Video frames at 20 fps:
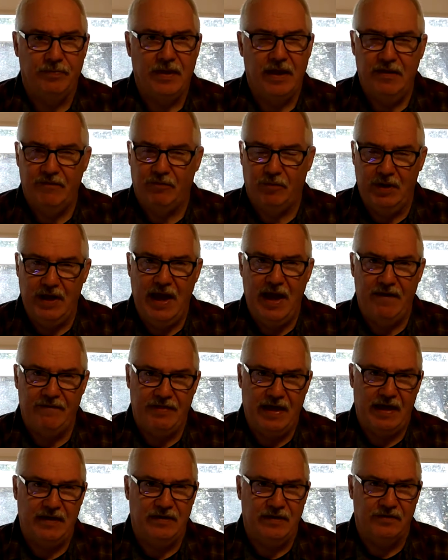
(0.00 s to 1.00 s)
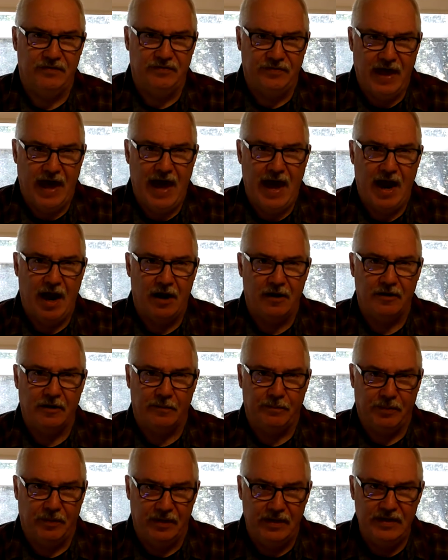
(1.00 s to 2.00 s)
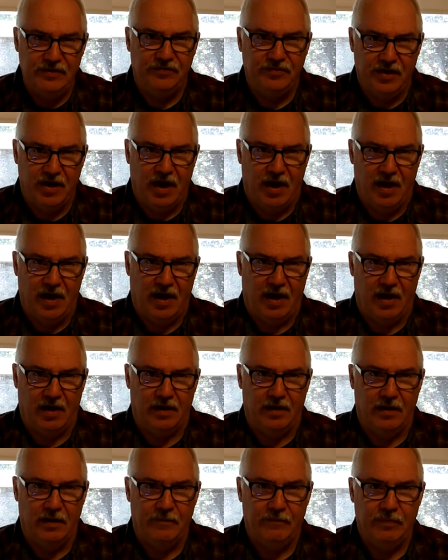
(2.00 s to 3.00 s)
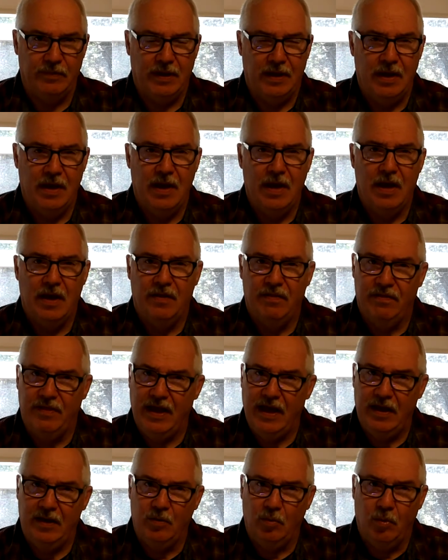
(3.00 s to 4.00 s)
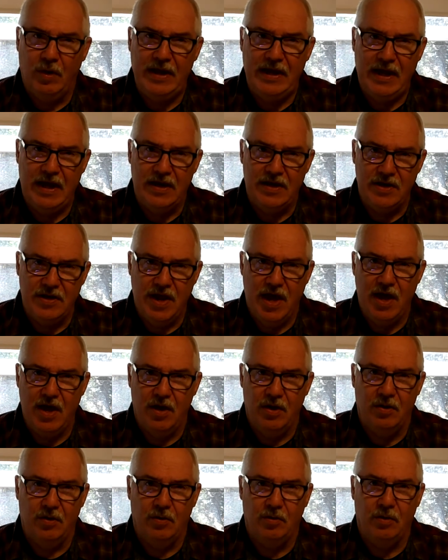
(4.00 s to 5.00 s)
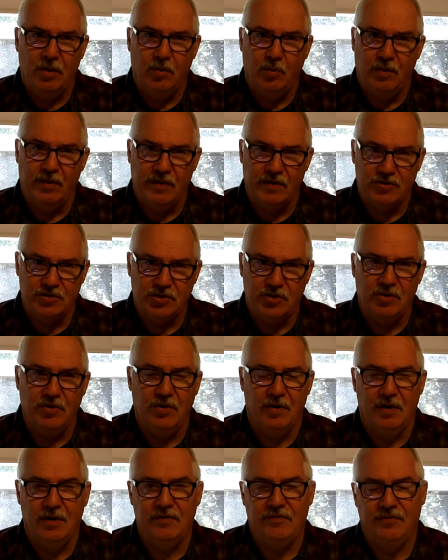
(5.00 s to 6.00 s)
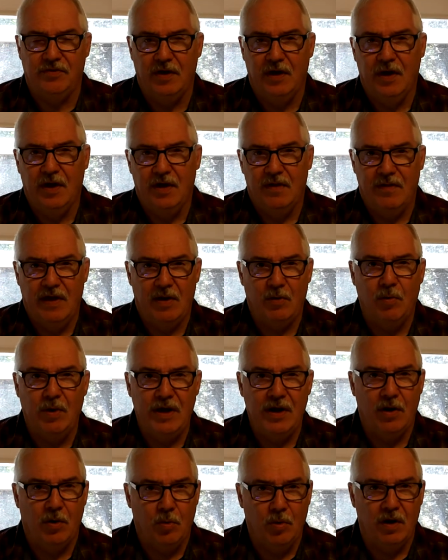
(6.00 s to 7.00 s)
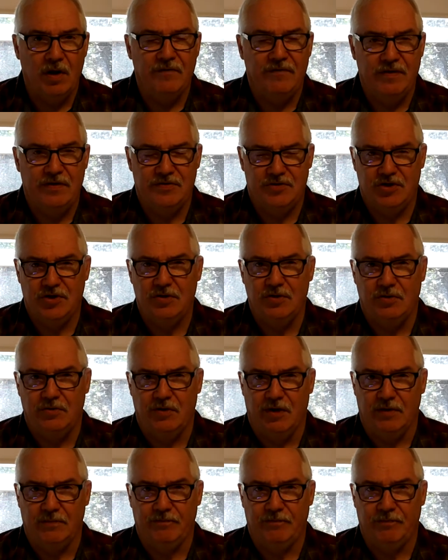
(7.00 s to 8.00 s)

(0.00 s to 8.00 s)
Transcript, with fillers: If we have that desire to please God, then we can know with assurance that we are one of his children.